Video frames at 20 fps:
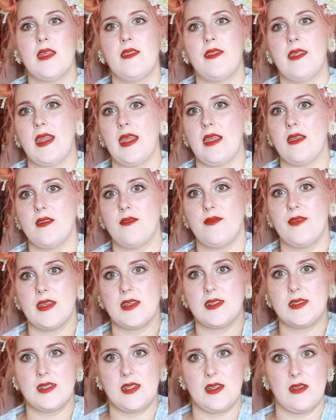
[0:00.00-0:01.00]
that I could
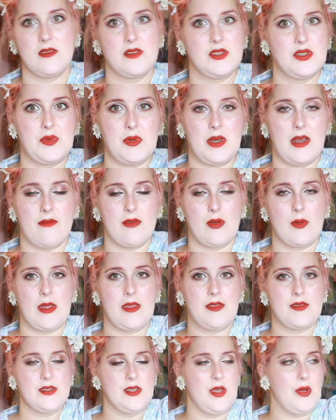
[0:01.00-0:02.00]
fix and do whatever with.
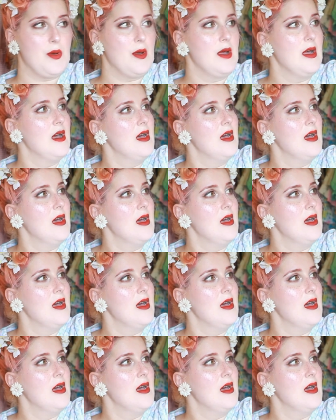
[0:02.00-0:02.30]
So